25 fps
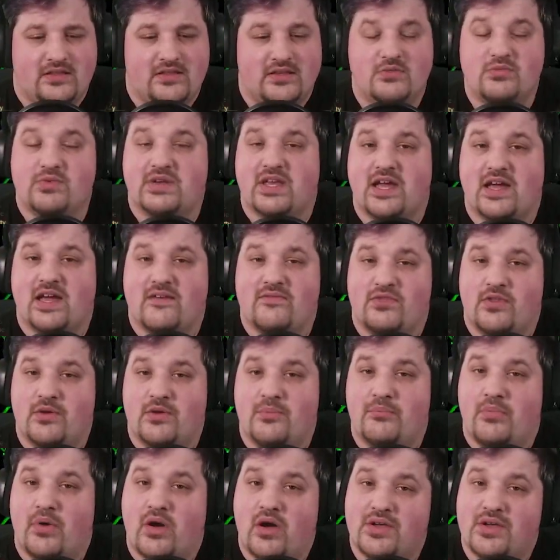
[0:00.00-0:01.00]
Then we have
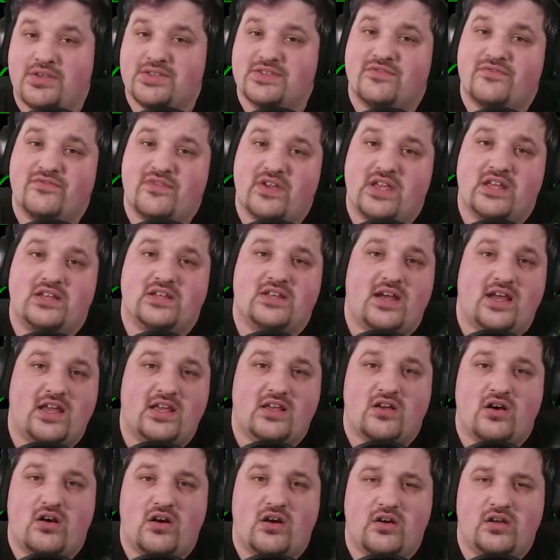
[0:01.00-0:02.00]
the boss fate
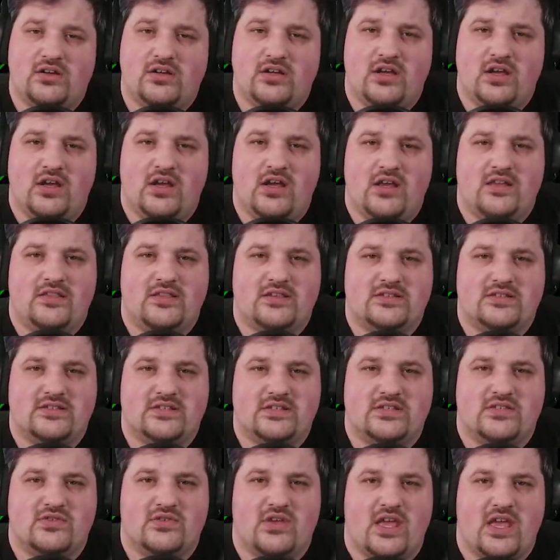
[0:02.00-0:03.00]
icon.
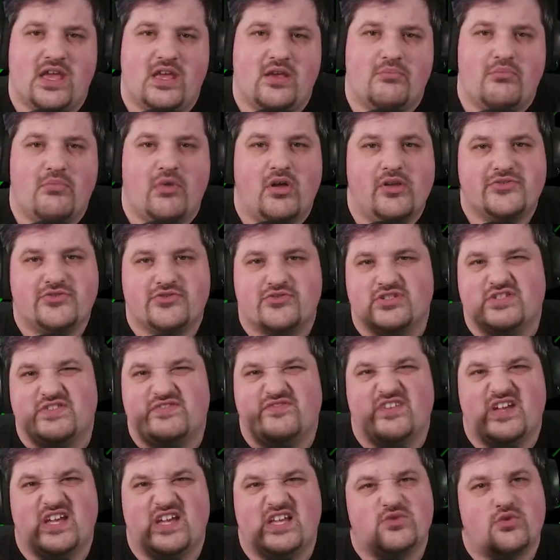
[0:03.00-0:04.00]
This is a
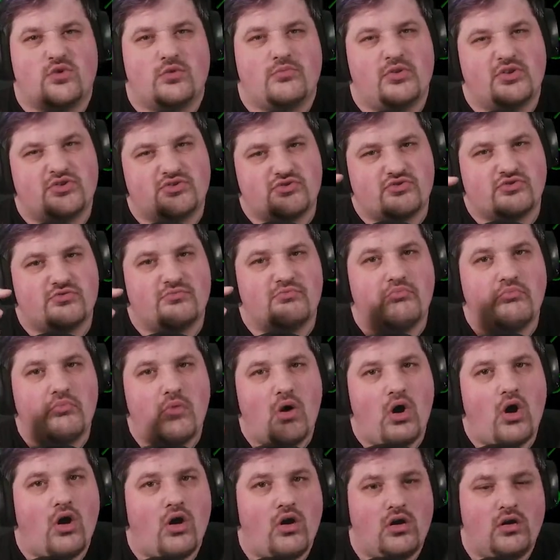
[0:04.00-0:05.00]
monster's face or a monster's
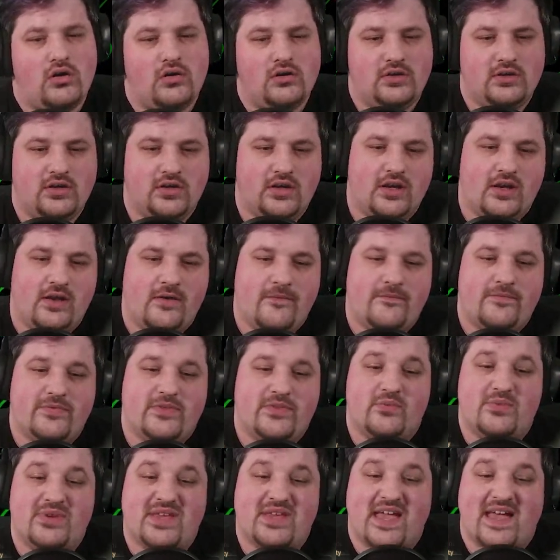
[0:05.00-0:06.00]
maw.
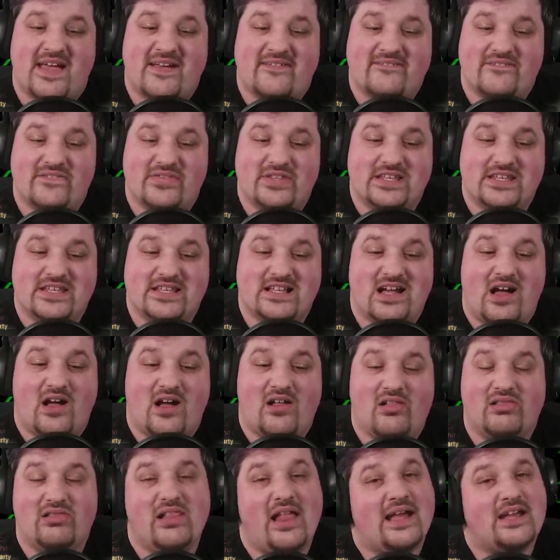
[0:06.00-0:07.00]
Then we have the
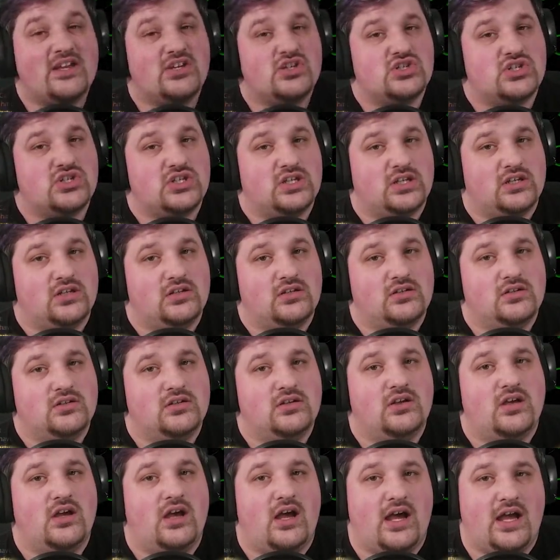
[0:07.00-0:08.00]
collection
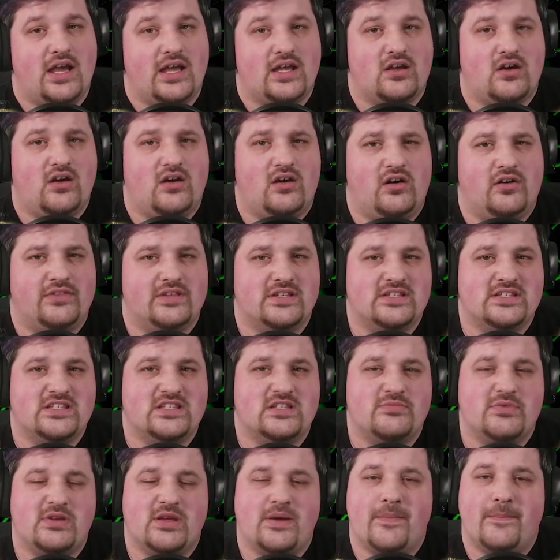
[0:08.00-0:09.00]
icon. This is
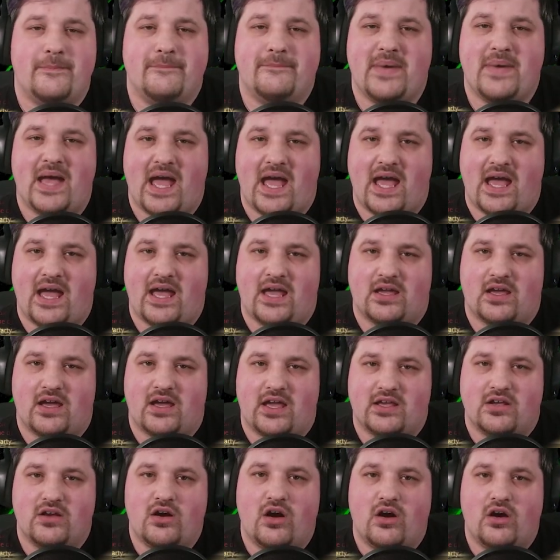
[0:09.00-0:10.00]
going to be a bag
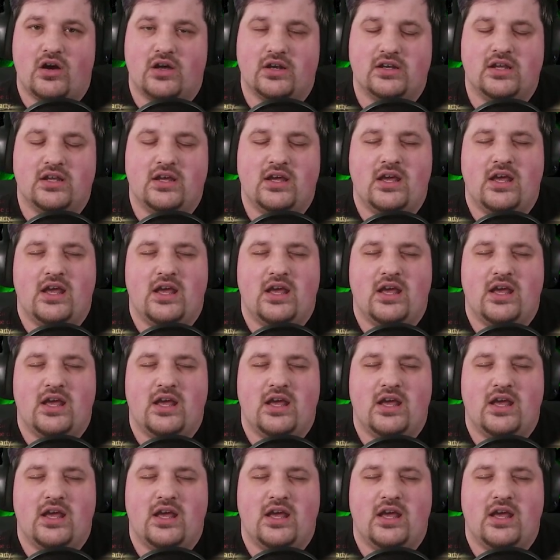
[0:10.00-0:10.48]
icon.